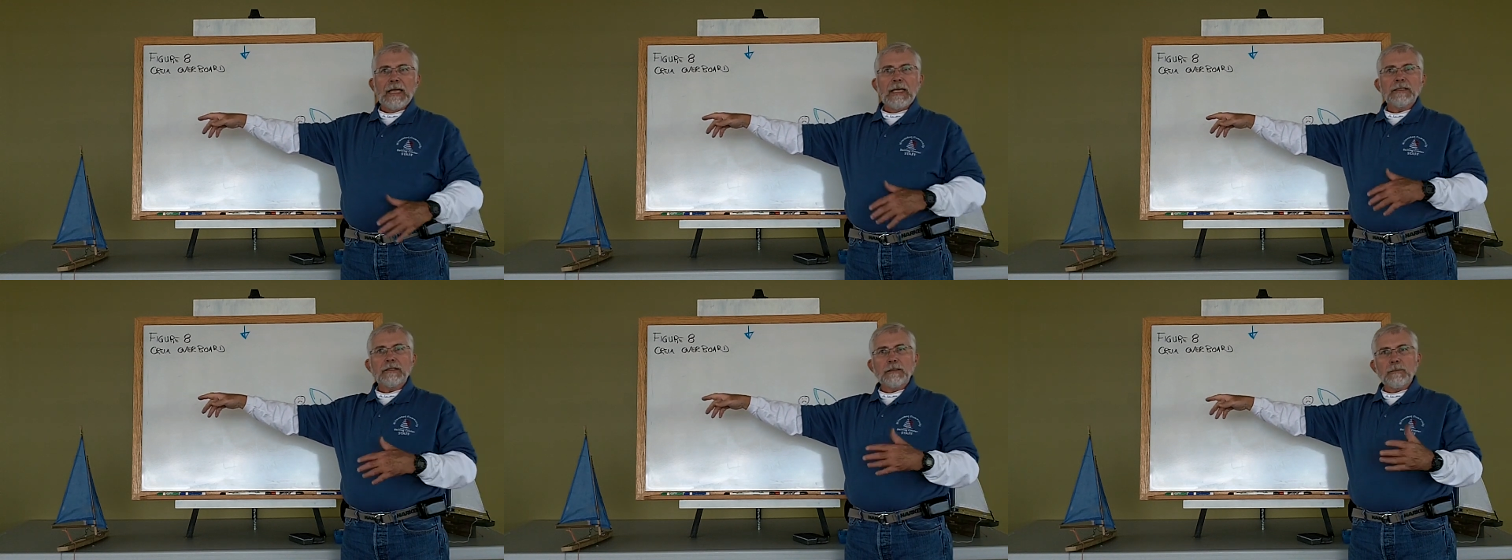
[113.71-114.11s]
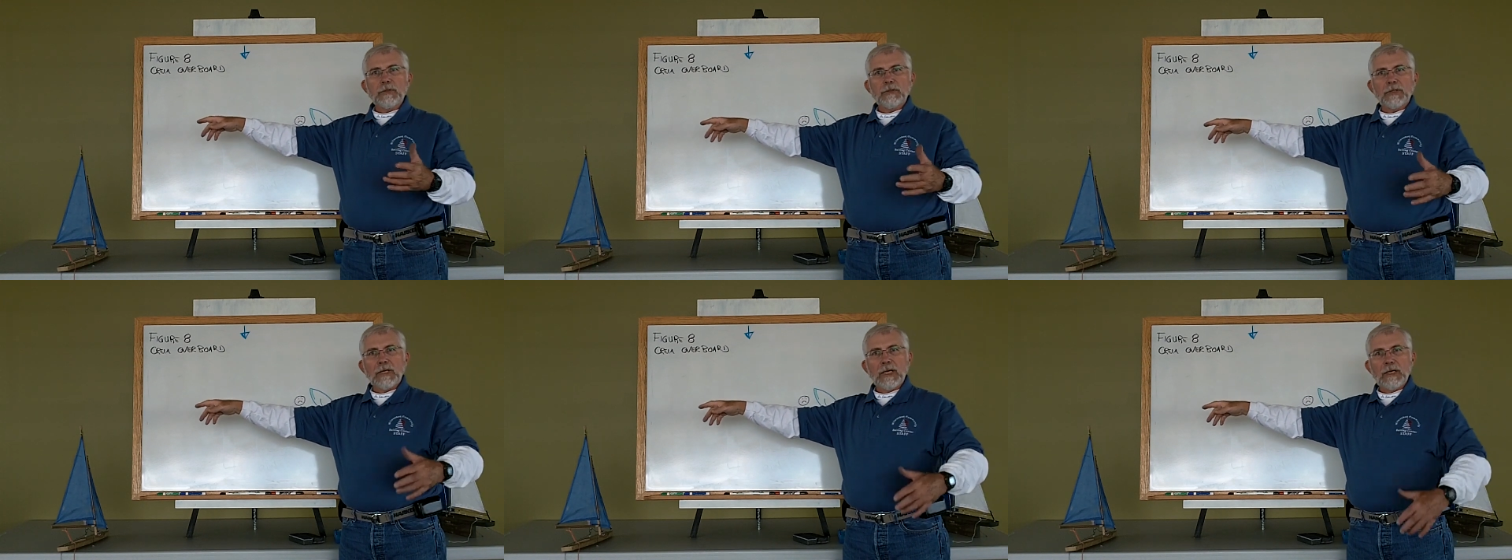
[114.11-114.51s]
and
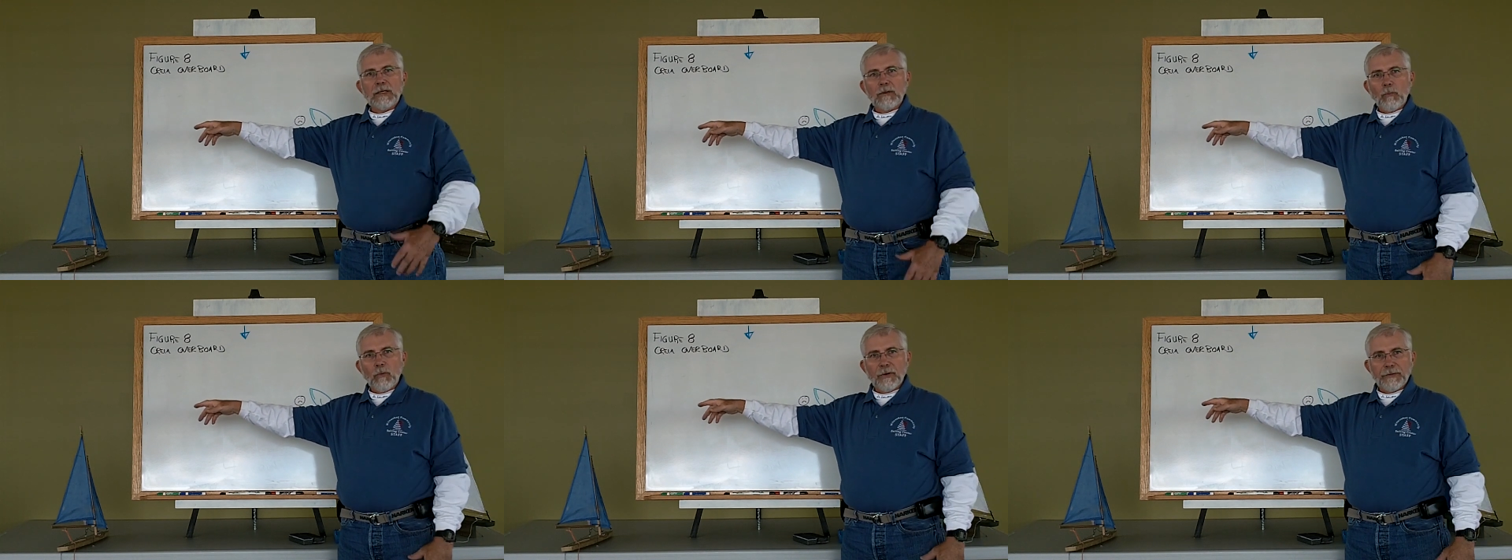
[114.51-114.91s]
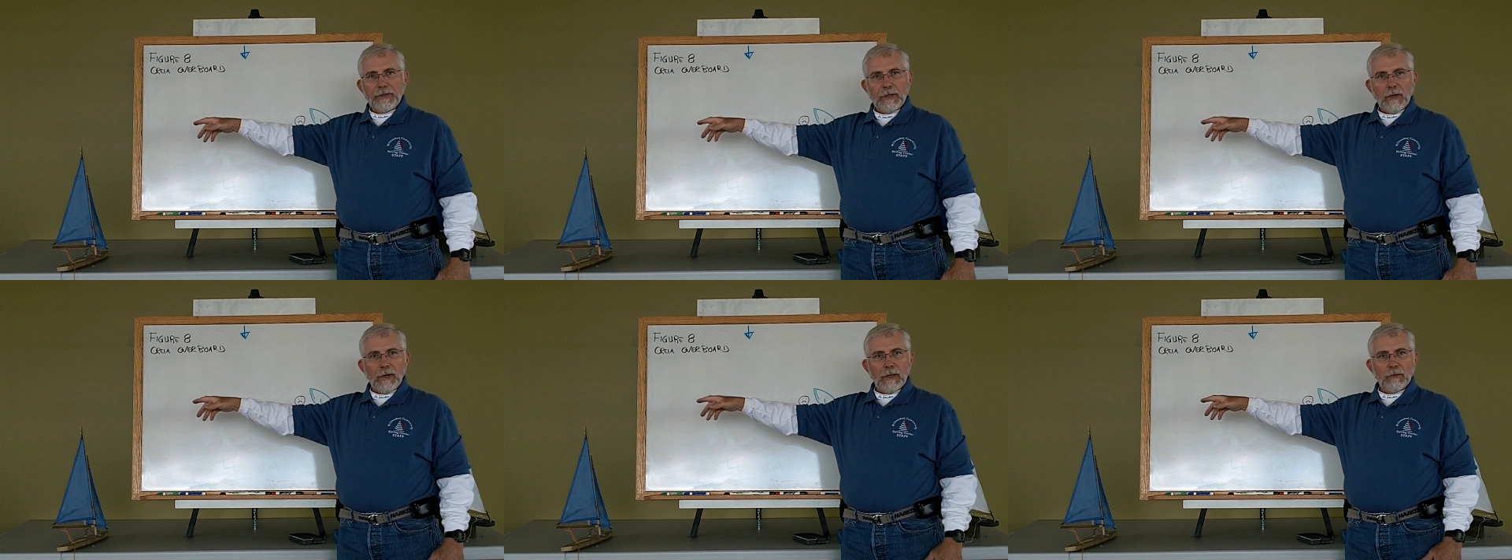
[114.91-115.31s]
communicating where
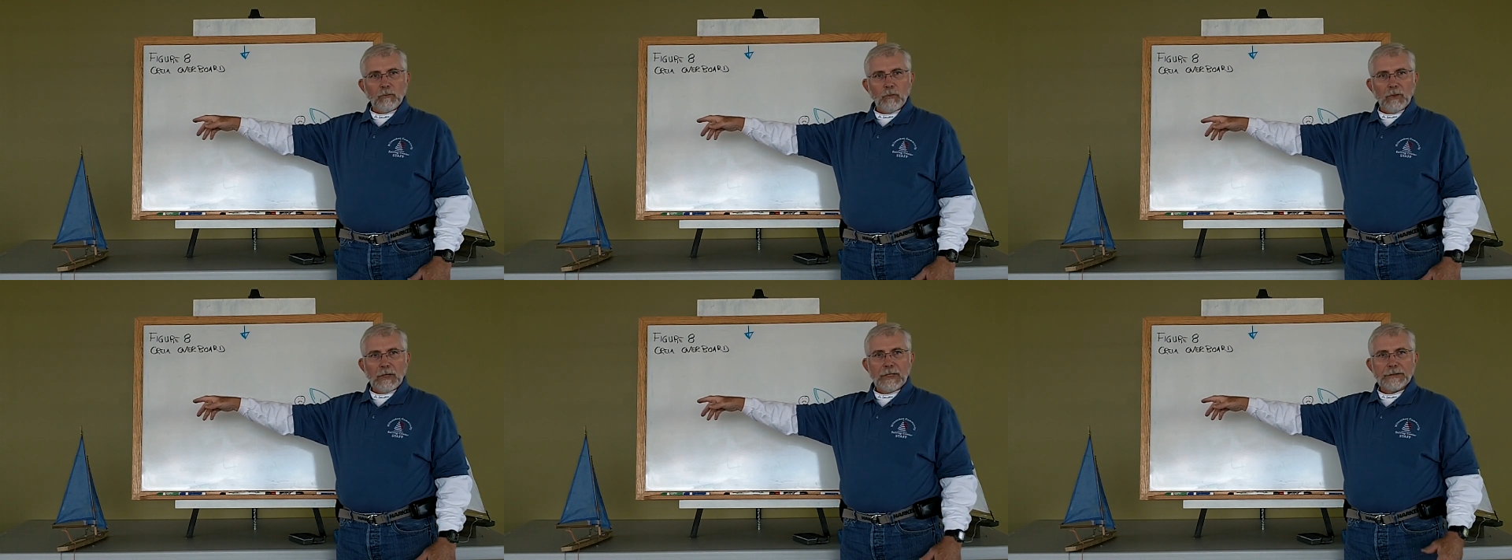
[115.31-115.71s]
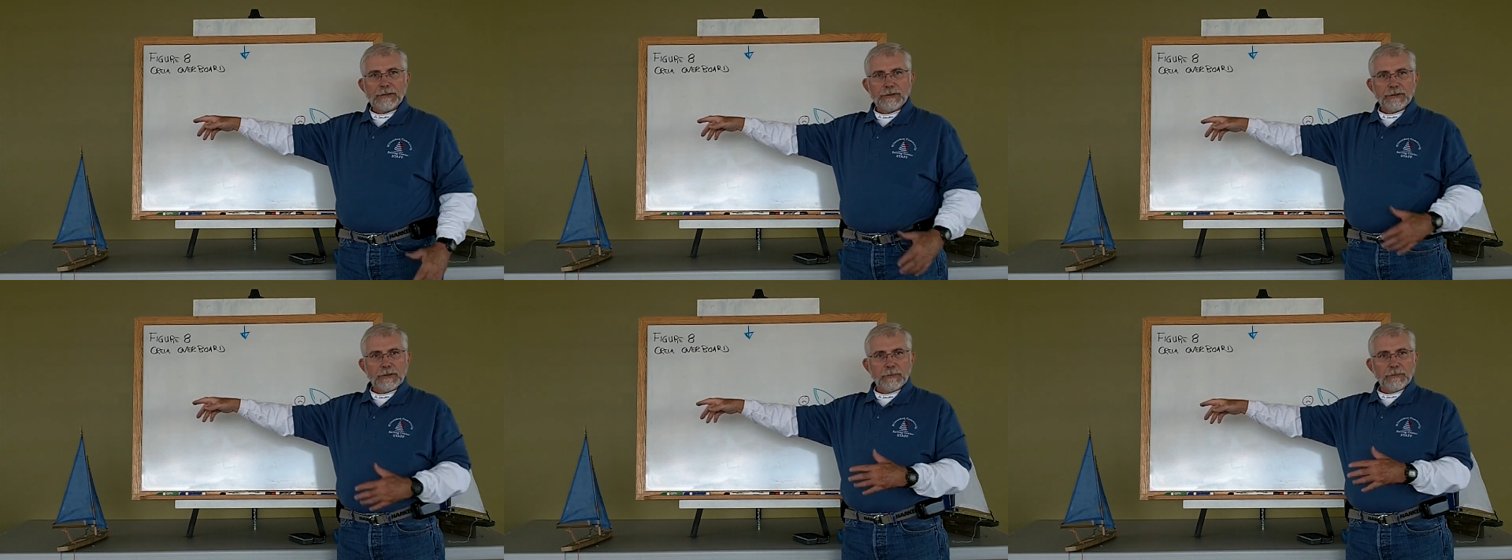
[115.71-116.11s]
they are in
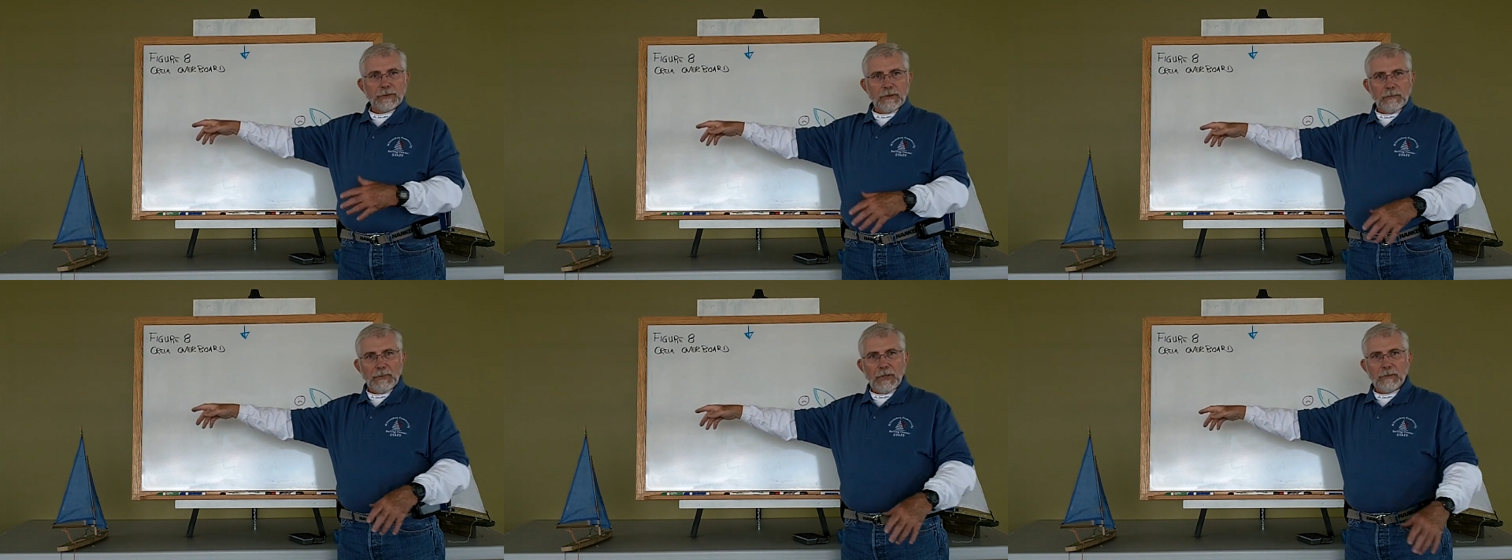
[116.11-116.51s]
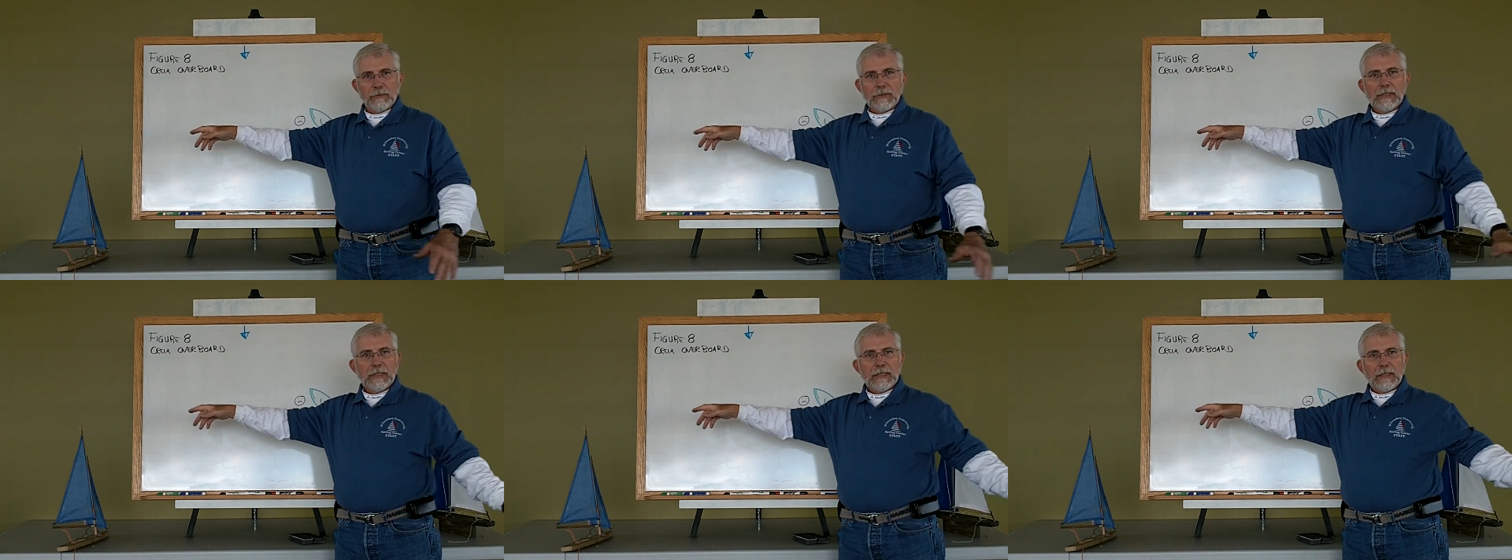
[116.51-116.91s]
relationship to the
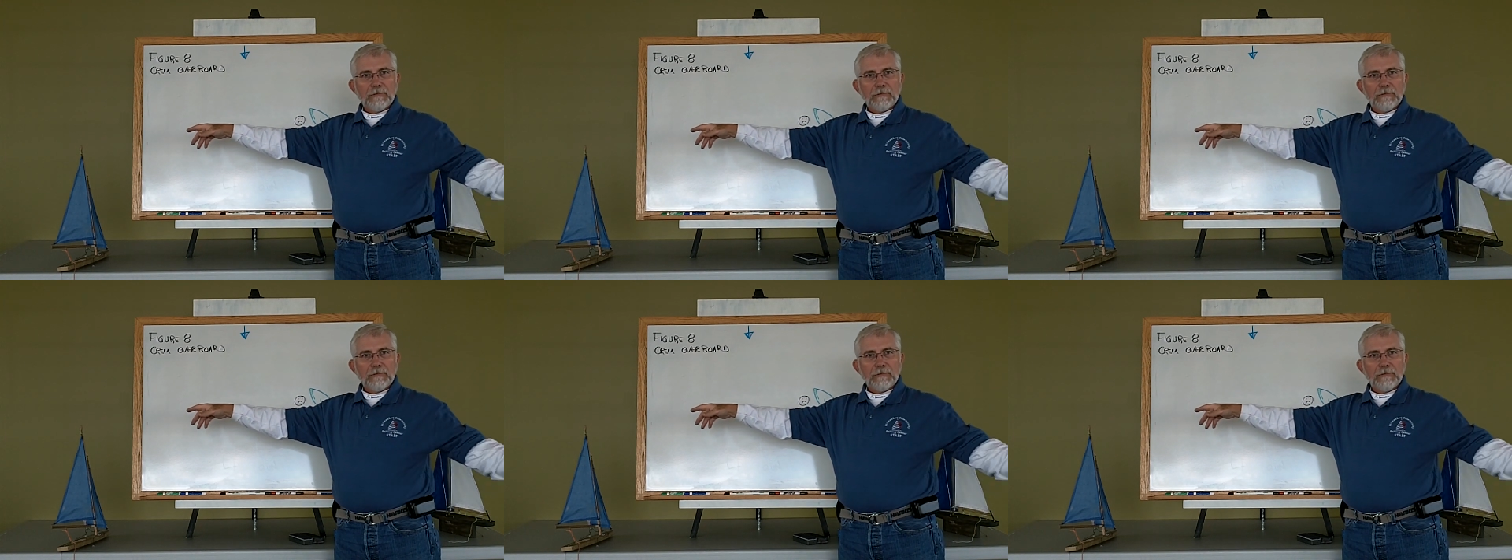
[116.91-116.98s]
boat.